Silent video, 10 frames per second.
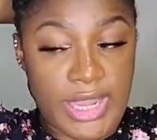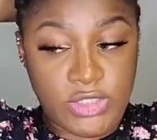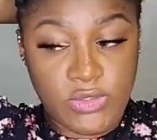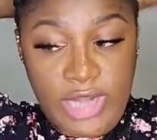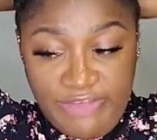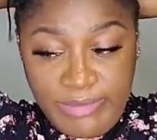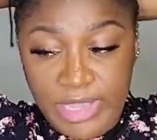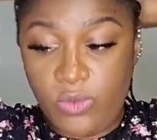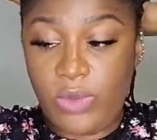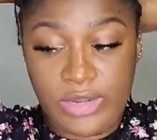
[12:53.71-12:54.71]
I don't have
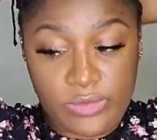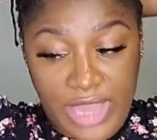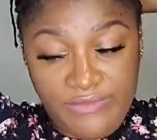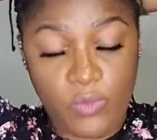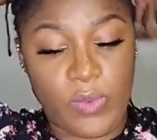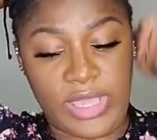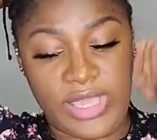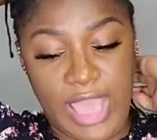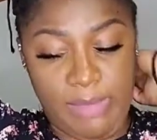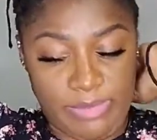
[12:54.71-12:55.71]
my, I don't have a
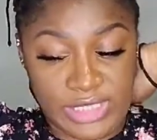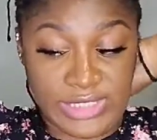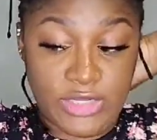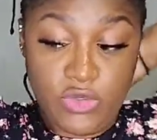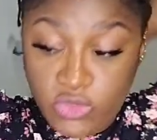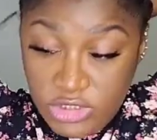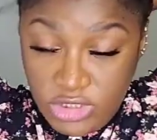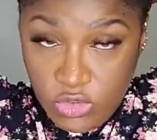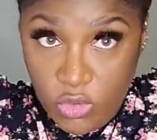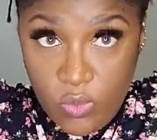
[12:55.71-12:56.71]
wig cap because I
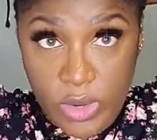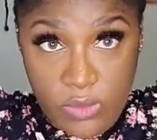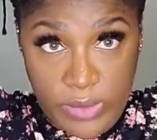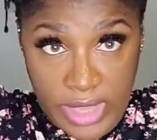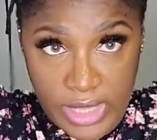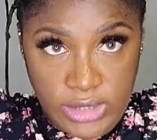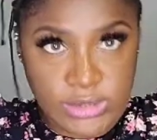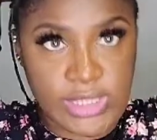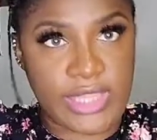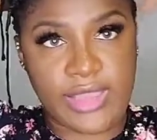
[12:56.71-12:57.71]
usually don't wear
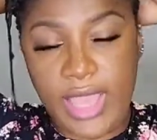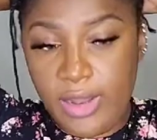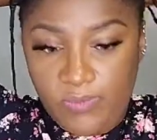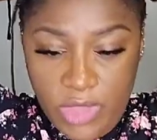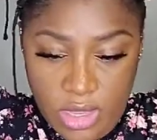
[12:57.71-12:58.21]
wigs like that.